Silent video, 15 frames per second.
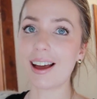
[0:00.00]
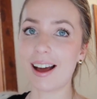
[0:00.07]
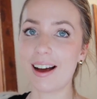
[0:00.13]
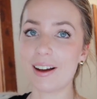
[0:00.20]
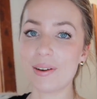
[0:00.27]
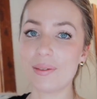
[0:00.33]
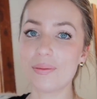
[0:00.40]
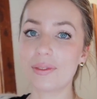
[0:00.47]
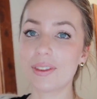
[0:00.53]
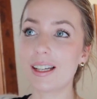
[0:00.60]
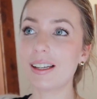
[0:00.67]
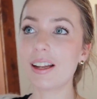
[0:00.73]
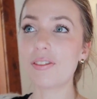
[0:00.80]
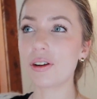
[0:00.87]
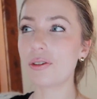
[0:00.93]
Um, the
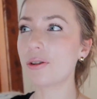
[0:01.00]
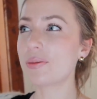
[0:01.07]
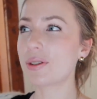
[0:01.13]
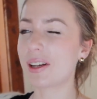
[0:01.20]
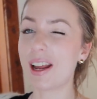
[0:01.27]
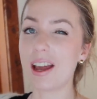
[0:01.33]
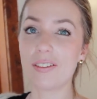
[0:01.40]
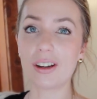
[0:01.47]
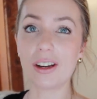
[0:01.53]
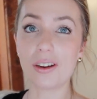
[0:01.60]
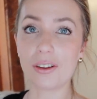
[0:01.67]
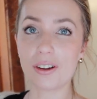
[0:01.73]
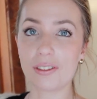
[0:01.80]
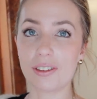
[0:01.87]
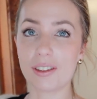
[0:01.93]
living room's going to have a
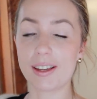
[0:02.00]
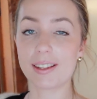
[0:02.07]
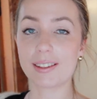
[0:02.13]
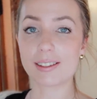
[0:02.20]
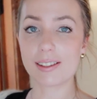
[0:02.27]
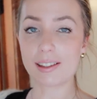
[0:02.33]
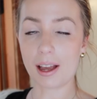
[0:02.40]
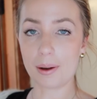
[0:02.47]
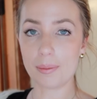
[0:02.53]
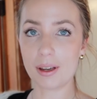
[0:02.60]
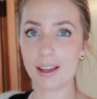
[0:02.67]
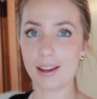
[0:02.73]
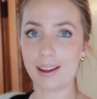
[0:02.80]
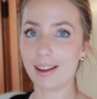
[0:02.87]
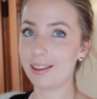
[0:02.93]
lot of things
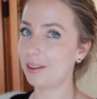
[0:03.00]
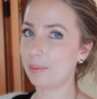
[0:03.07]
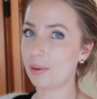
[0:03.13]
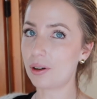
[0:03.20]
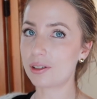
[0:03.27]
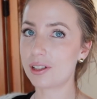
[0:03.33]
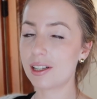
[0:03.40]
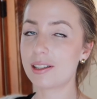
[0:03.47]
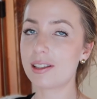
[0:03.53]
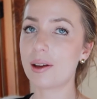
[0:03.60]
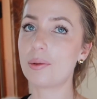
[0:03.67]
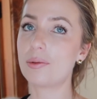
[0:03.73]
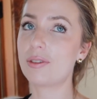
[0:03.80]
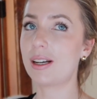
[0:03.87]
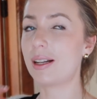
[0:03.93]
coming in the boxes that
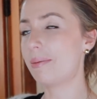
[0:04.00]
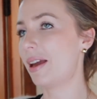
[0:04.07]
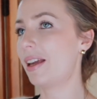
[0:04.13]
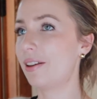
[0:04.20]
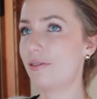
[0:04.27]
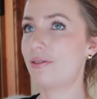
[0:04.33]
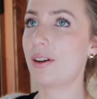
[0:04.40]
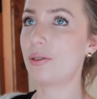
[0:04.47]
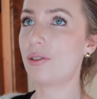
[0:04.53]
will really make it feel